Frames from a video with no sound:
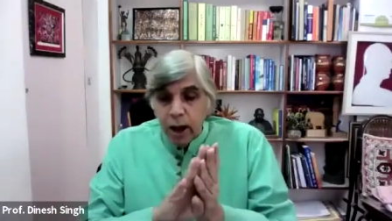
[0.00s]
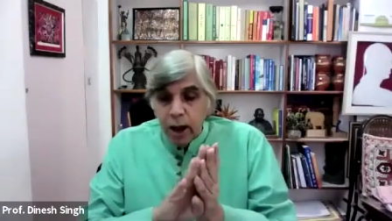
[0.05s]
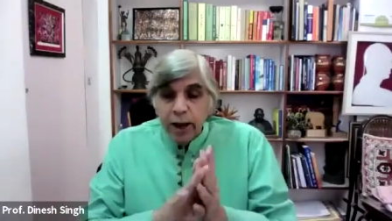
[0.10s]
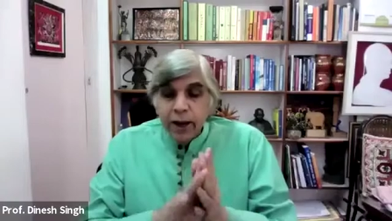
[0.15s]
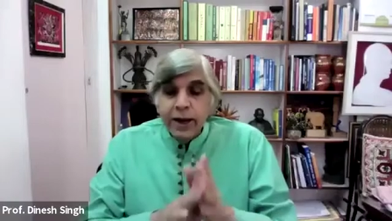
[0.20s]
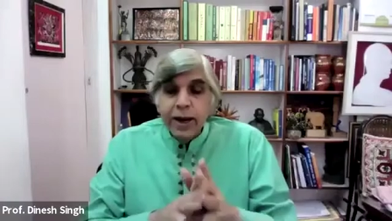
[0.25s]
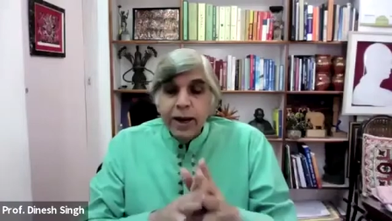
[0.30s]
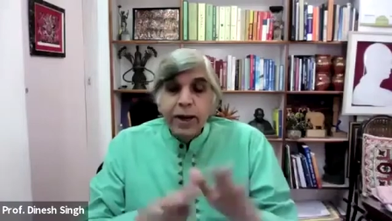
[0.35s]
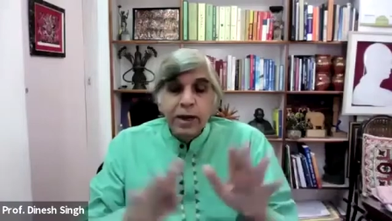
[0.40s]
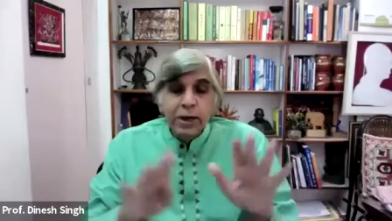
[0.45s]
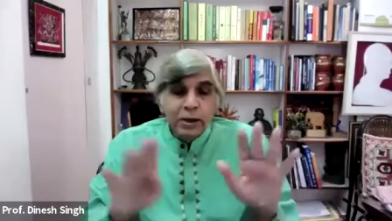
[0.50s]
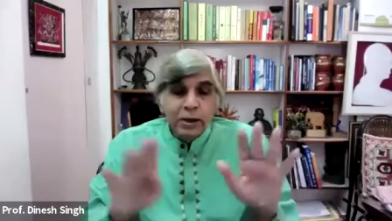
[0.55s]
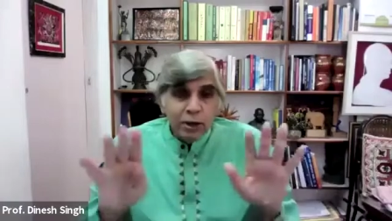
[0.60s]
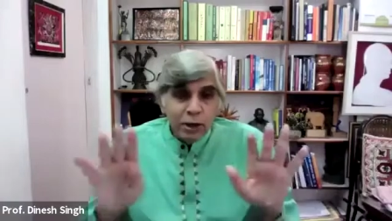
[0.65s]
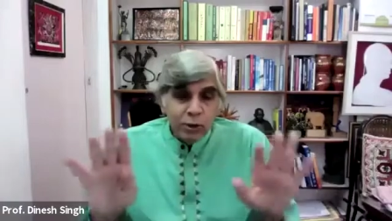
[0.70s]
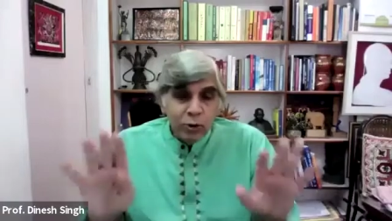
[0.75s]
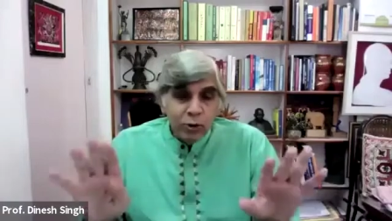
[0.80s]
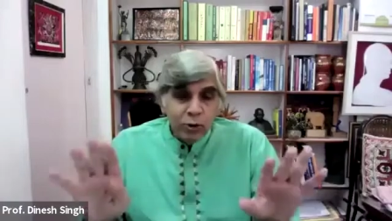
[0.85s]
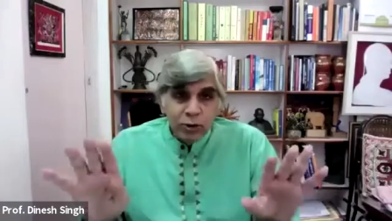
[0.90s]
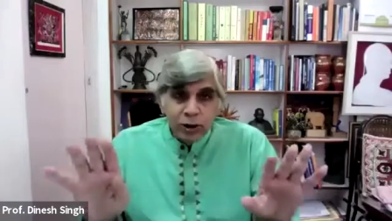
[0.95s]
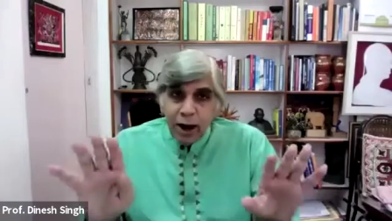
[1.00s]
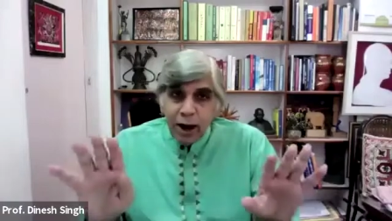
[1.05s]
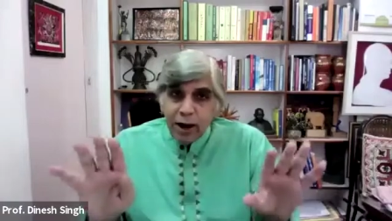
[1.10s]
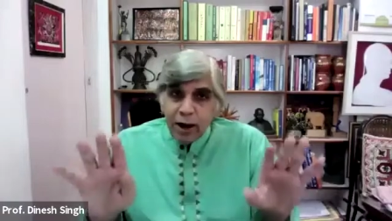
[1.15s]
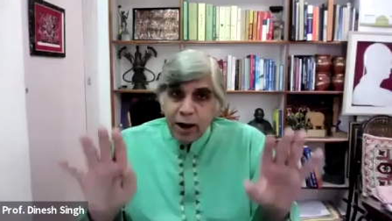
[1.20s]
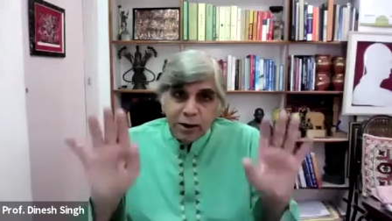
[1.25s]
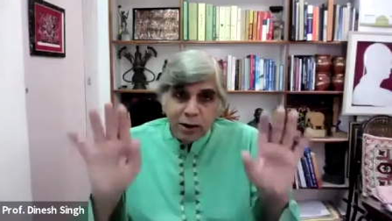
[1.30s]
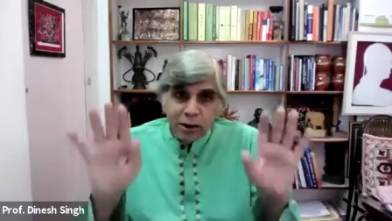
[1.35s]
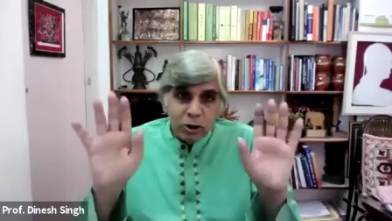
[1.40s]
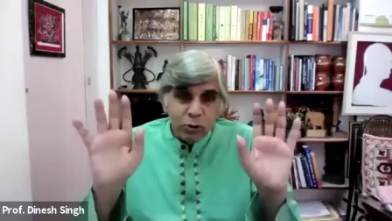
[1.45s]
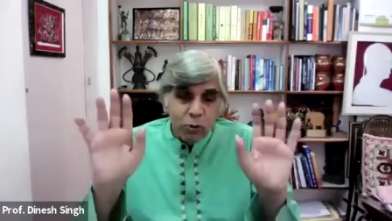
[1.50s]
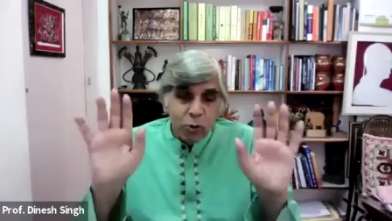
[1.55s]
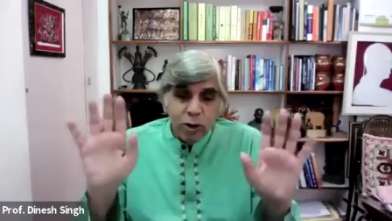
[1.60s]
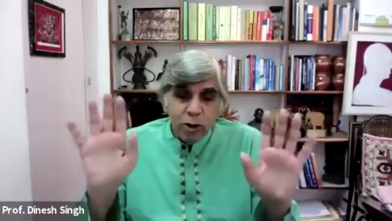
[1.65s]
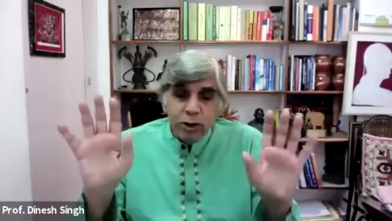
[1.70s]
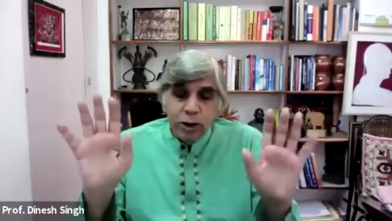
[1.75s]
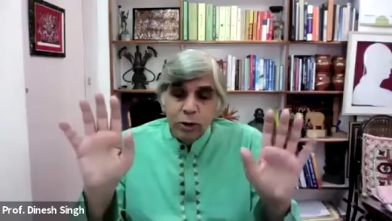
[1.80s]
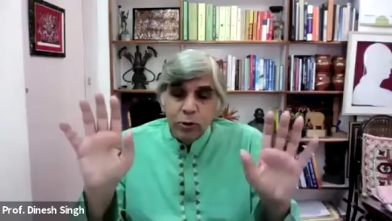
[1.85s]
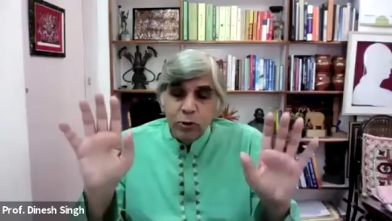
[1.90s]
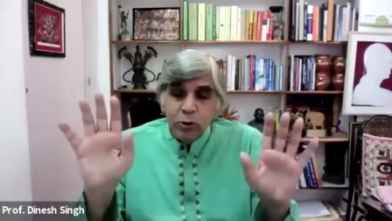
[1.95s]
In addition to that, I just
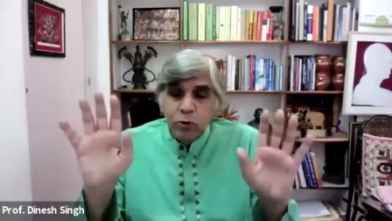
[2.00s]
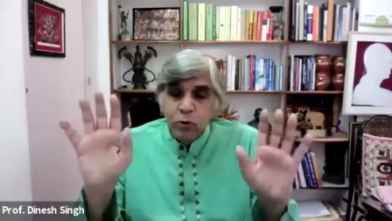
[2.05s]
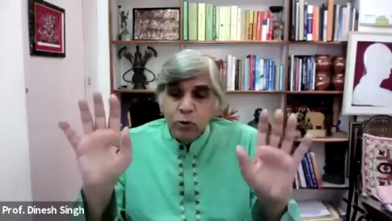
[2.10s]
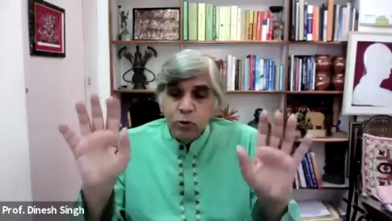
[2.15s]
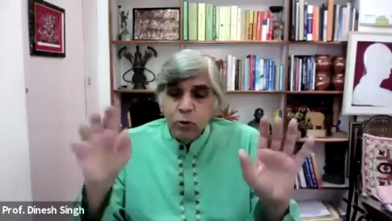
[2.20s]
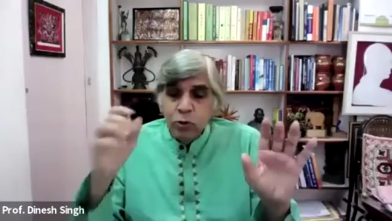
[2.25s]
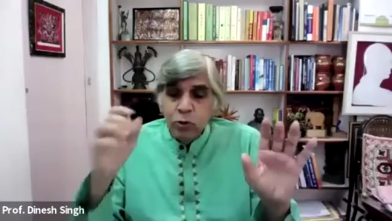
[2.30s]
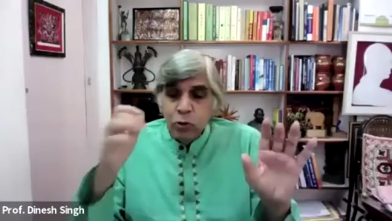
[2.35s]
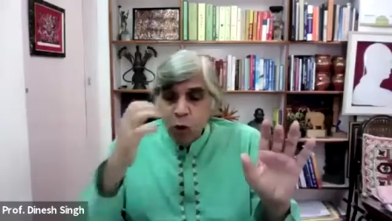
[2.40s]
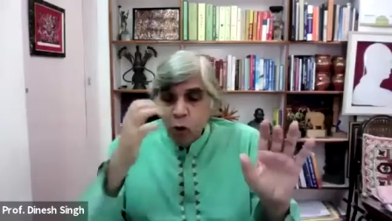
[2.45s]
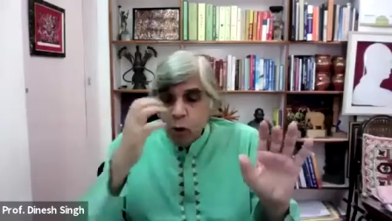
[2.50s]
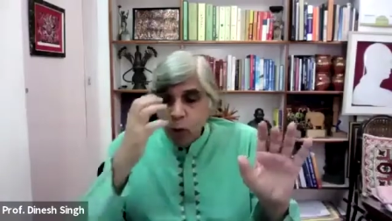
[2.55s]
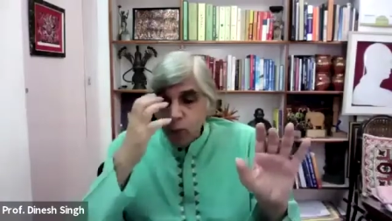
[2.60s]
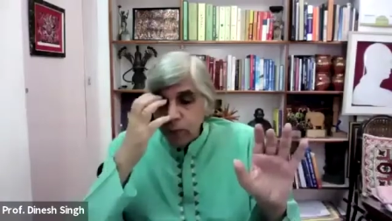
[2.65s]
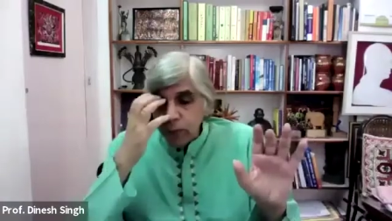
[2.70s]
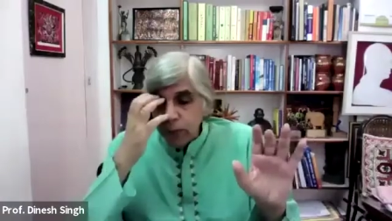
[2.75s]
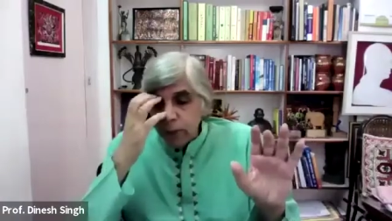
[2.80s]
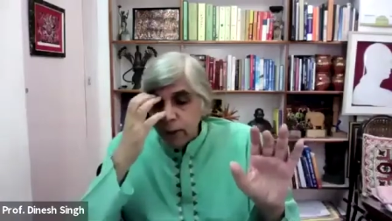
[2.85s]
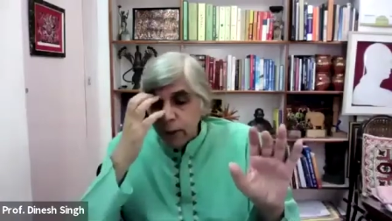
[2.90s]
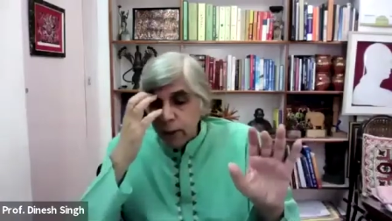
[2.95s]
wanted you to know